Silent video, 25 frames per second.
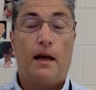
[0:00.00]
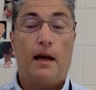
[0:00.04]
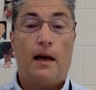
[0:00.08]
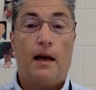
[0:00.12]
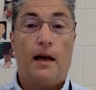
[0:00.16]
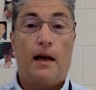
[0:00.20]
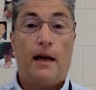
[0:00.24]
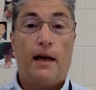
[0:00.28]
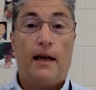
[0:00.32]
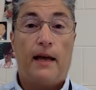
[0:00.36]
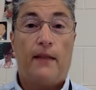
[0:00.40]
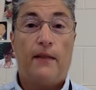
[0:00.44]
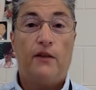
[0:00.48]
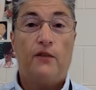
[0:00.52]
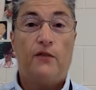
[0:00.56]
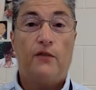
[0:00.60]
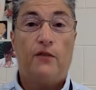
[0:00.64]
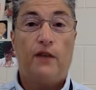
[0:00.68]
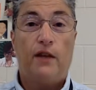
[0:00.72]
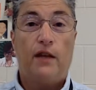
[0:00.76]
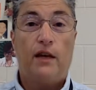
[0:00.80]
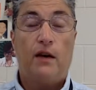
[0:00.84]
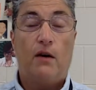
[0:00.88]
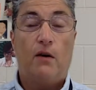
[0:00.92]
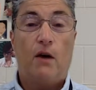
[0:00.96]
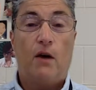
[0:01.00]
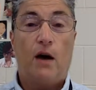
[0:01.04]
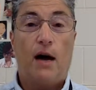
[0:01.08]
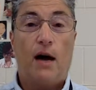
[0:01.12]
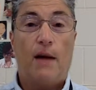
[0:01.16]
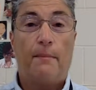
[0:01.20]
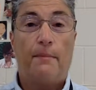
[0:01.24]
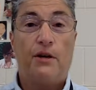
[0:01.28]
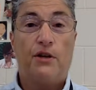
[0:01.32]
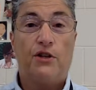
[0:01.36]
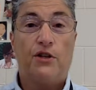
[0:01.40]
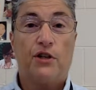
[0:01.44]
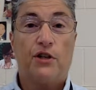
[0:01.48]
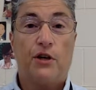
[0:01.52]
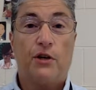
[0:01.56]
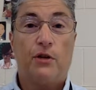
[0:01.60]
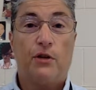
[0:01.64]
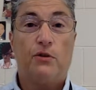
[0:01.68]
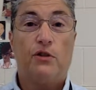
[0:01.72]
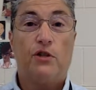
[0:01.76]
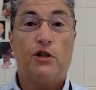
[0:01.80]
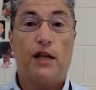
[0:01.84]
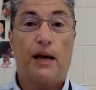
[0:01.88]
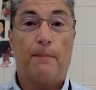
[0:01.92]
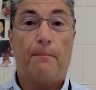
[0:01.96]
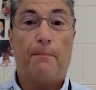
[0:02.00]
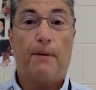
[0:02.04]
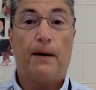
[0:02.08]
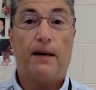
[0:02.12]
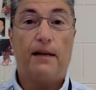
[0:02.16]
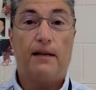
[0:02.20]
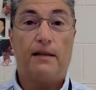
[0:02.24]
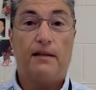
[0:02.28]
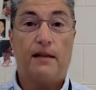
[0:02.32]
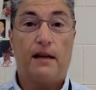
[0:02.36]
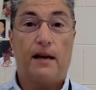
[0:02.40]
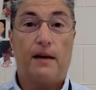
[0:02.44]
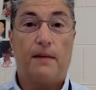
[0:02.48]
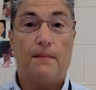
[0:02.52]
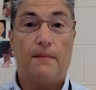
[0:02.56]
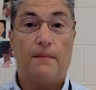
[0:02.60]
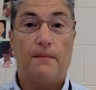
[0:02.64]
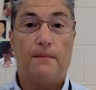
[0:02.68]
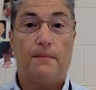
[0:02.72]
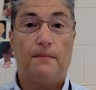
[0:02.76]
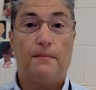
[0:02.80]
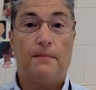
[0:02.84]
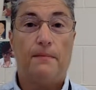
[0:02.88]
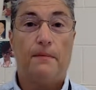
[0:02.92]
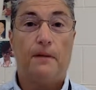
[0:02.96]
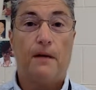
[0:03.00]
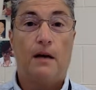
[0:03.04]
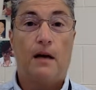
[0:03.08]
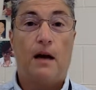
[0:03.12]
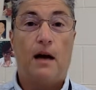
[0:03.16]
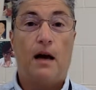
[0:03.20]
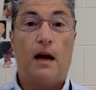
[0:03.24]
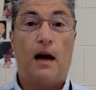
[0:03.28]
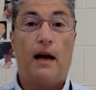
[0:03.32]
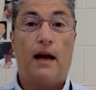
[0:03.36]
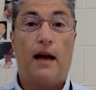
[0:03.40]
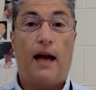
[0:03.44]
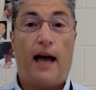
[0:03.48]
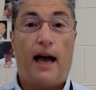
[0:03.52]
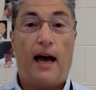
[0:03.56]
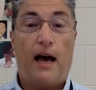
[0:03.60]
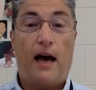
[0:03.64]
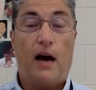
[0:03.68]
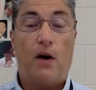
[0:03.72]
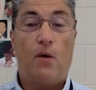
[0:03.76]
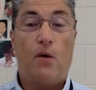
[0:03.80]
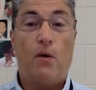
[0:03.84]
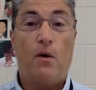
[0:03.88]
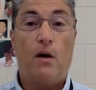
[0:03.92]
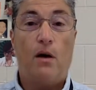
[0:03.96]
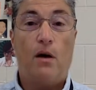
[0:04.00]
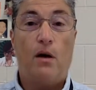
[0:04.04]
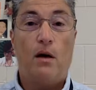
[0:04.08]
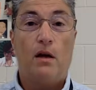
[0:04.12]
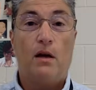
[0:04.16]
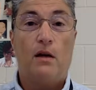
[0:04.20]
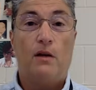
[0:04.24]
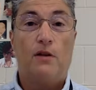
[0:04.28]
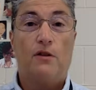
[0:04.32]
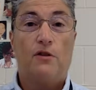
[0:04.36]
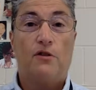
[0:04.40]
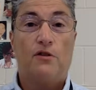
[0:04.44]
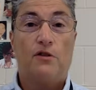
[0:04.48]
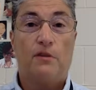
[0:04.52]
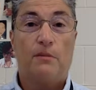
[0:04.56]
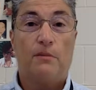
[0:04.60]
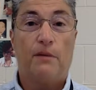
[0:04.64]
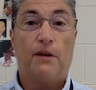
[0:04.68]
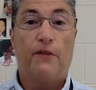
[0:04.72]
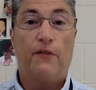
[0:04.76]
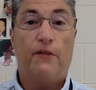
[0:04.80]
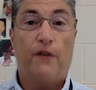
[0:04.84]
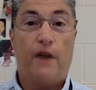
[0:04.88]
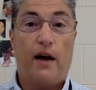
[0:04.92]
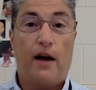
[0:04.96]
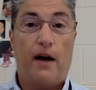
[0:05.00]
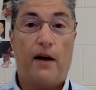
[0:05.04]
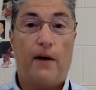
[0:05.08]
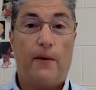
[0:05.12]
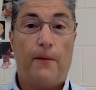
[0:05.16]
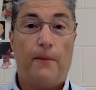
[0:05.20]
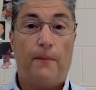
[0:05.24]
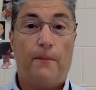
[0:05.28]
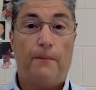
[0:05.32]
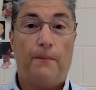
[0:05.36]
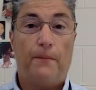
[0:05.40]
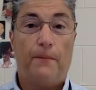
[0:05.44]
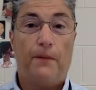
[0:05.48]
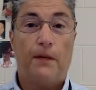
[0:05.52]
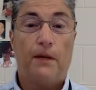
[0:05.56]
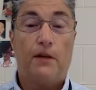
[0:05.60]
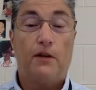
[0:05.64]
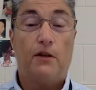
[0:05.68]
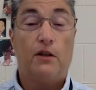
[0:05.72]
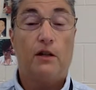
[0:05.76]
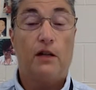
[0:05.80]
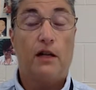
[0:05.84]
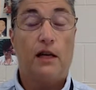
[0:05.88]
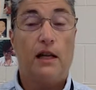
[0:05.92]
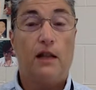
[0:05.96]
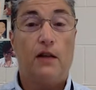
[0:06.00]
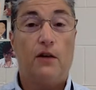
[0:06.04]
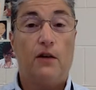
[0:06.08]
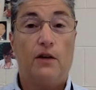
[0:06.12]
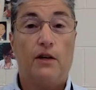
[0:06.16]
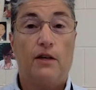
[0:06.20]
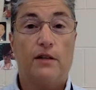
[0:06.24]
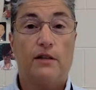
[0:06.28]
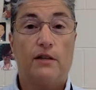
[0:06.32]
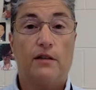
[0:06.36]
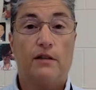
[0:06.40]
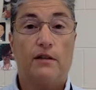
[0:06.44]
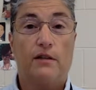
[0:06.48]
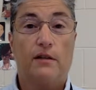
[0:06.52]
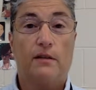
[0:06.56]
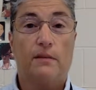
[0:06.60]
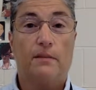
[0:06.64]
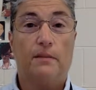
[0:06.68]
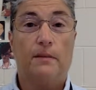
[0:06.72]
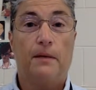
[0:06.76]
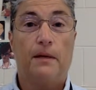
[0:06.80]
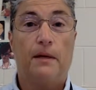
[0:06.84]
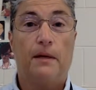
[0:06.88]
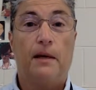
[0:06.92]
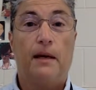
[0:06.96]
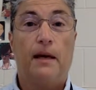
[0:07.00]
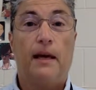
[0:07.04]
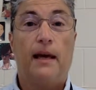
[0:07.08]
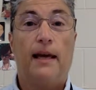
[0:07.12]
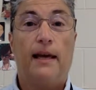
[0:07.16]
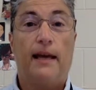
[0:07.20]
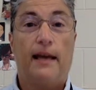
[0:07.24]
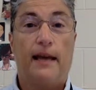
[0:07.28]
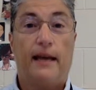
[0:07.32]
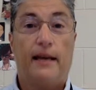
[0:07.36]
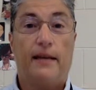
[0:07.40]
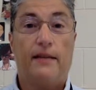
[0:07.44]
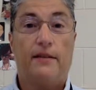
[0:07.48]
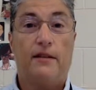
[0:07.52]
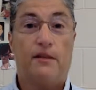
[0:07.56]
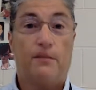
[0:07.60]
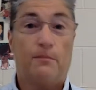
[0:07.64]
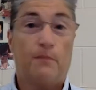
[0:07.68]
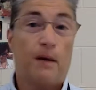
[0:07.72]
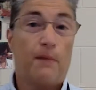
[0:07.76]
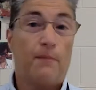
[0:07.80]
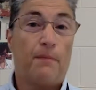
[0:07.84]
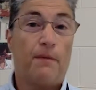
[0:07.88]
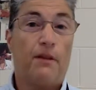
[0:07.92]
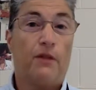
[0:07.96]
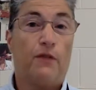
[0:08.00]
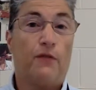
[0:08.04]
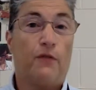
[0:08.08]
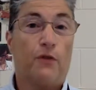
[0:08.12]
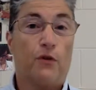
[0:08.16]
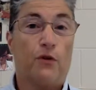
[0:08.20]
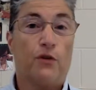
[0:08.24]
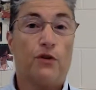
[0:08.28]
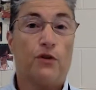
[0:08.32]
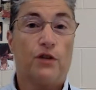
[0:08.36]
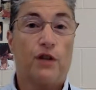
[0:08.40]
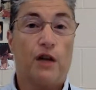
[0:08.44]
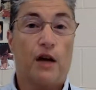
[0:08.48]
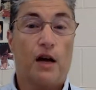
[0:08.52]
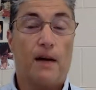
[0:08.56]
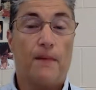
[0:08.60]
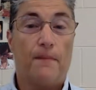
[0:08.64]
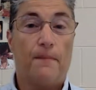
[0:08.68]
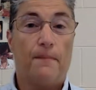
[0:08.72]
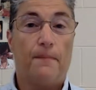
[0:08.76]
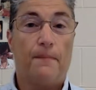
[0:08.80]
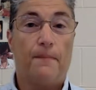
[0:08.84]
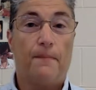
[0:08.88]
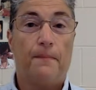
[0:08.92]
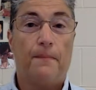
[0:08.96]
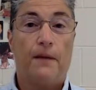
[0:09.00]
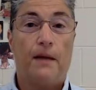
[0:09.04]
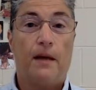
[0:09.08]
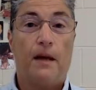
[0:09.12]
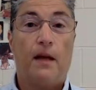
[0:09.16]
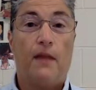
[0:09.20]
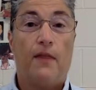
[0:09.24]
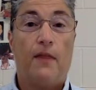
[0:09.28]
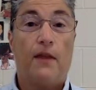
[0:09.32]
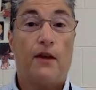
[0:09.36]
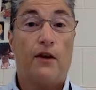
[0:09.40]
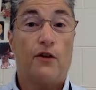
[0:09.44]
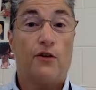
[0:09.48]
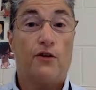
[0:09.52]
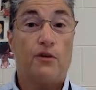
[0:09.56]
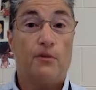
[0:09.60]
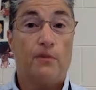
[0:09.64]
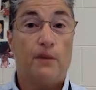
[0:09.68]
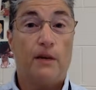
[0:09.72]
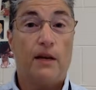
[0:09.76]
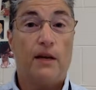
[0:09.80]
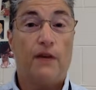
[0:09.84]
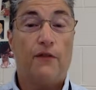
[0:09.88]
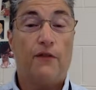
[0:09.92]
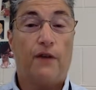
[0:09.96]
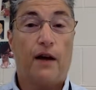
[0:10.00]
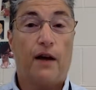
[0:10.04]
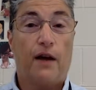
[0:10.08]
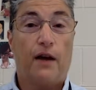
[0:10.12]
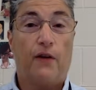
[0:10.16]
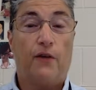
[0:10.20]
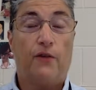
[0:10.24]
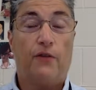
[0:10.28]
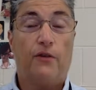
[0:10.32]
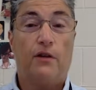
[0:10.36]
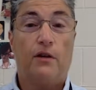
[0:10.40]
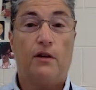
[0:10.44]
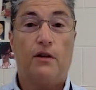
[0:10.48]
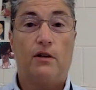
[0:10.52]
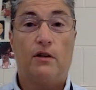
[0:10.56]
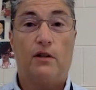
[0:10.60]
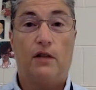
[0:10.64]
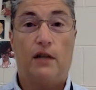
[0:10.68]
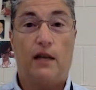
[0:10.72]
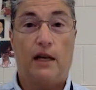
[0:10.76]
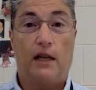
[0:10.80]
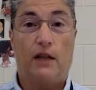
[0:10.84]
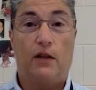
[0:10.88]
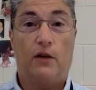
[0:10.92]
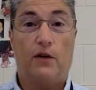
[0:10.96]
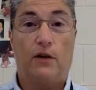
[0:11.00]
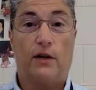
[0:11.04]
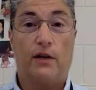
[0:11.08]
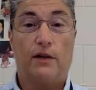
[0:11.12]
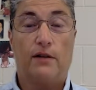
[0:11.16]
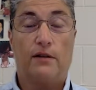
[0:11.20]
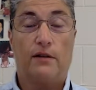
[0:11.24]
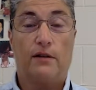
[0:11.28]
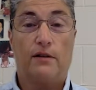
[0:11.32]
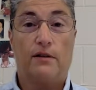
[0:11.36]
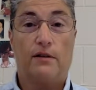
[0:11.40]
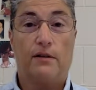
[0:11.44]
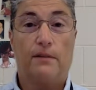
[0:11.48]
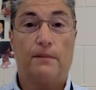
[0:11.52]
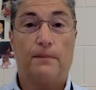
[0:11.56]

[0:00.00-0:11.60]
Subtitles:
In this video, I'm going to show you step by step on how to submit a file to the e-learning system in case this might be the first time that you're submitting files to the e-learning system.